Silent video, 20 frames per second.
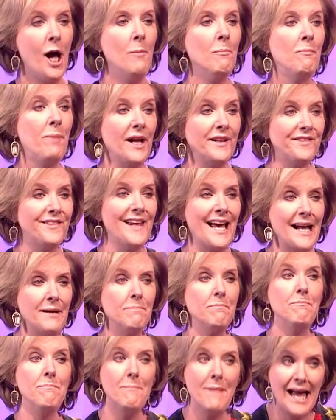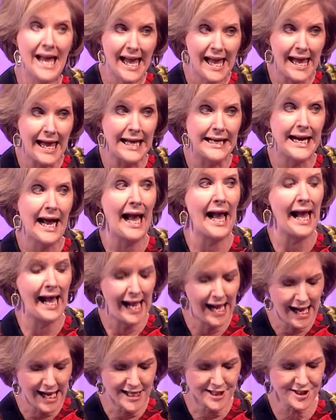but that men
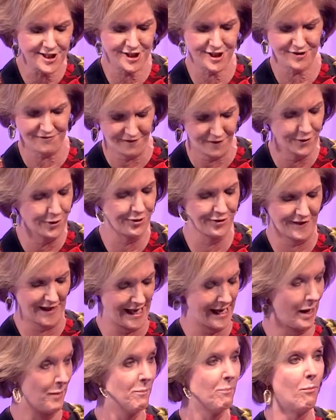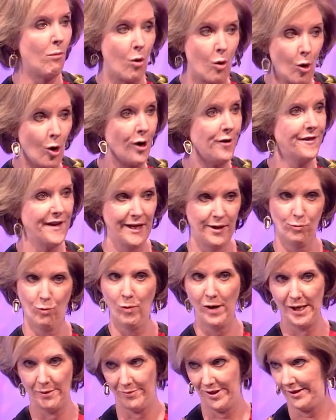asked for them more than
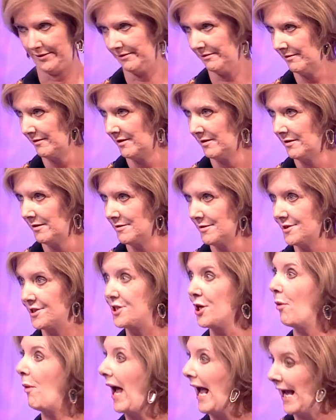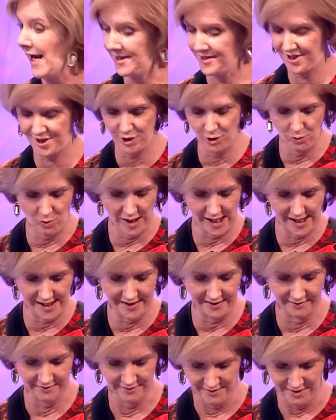women. So ask
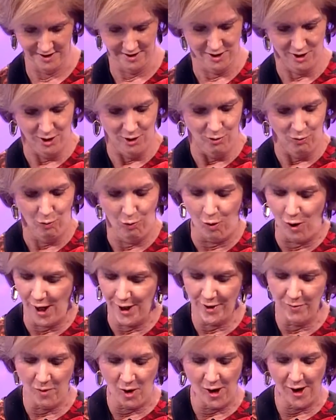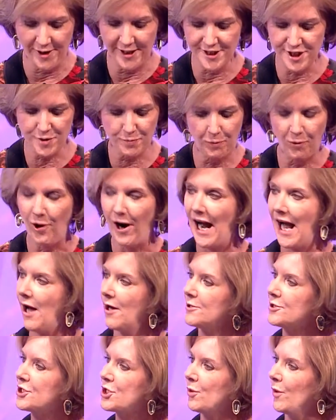away. Watermark is
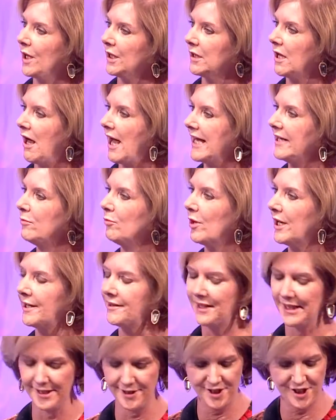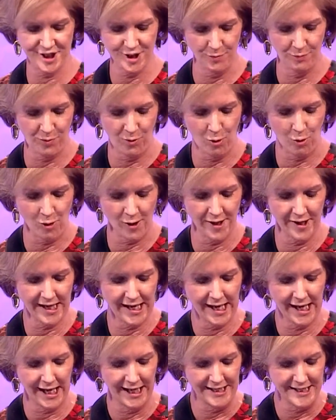proud to align with and support
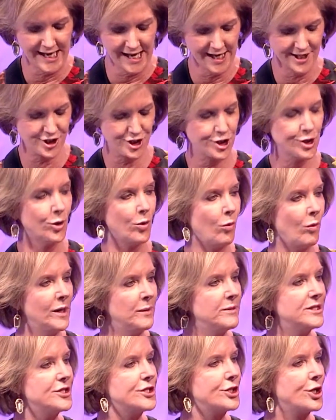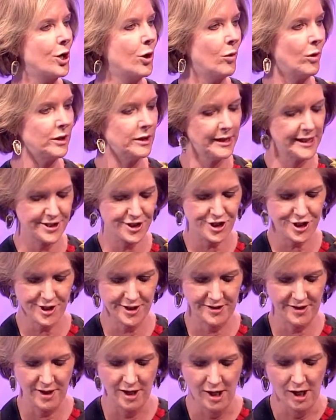a national women's
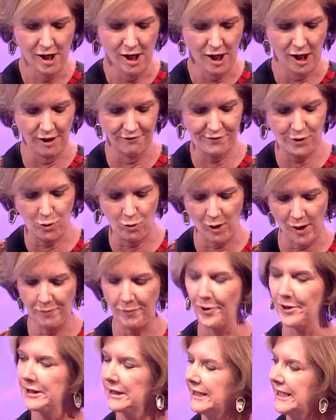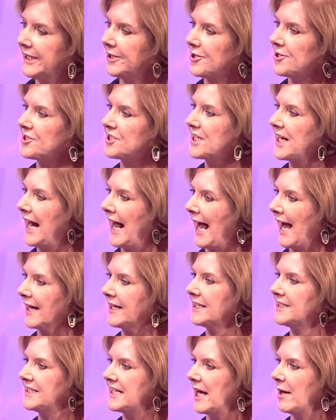coalition of corporate leaders and
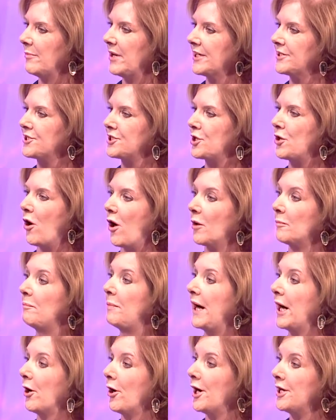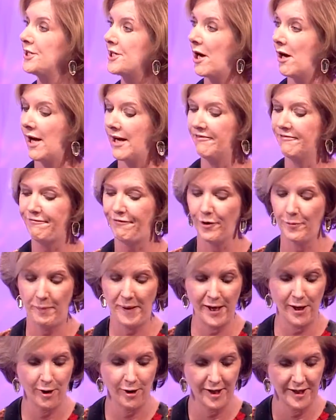academics called Paradigm for
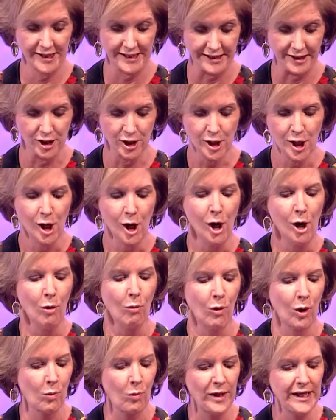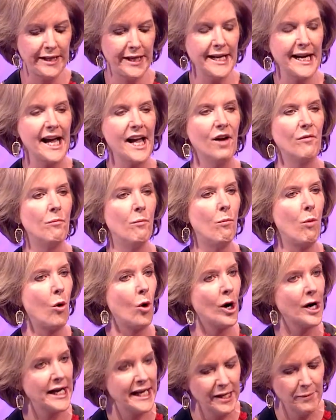Parity, where we can have
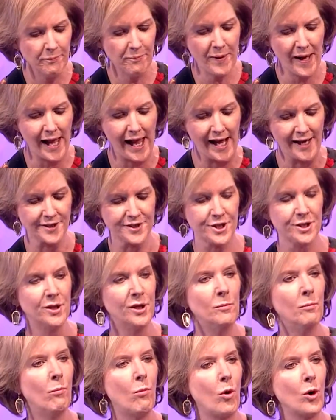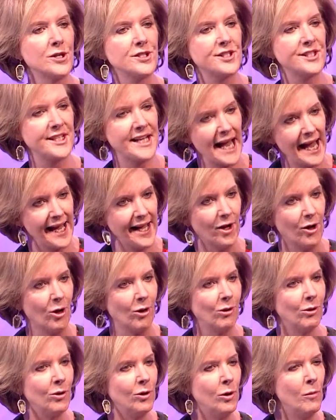more impact, more scale,
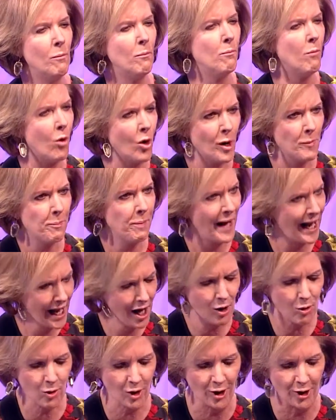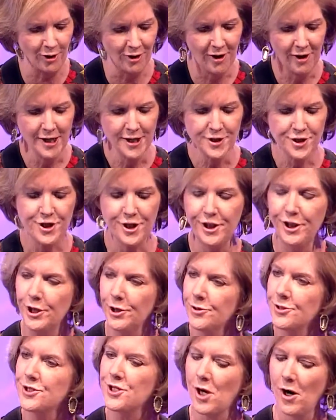more power to
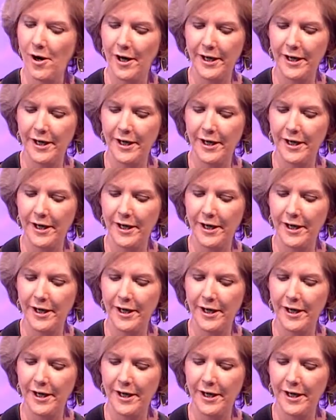use our